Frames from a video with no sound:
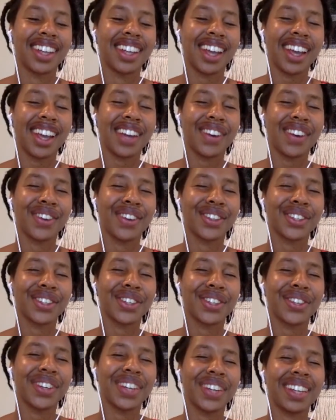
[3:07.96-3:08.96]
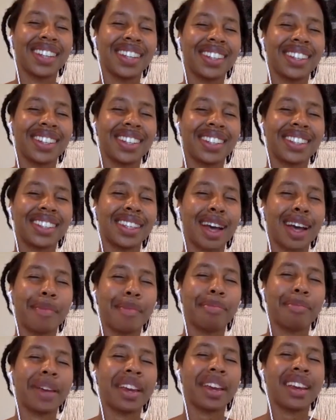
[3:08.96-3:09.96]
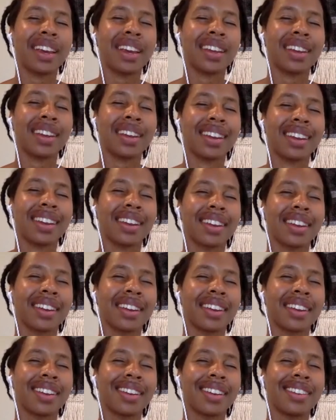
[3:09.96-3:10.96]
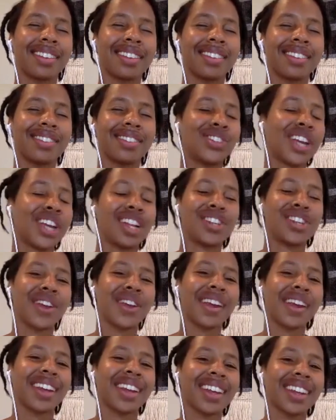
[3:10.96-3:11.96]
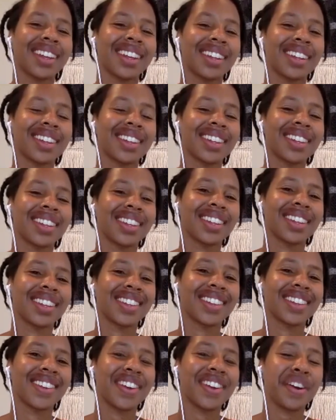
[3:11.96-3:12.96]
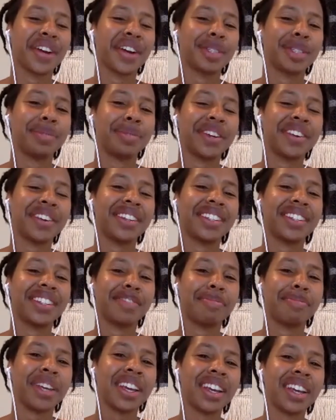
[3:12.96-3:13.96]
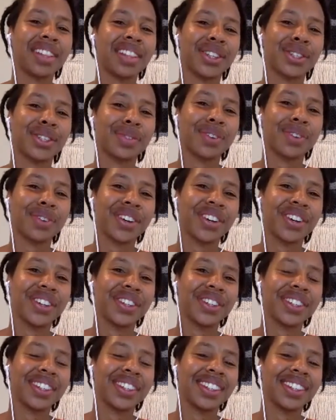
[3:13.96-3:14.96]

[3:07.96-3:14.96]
it also is a step in changing our experience of being in this world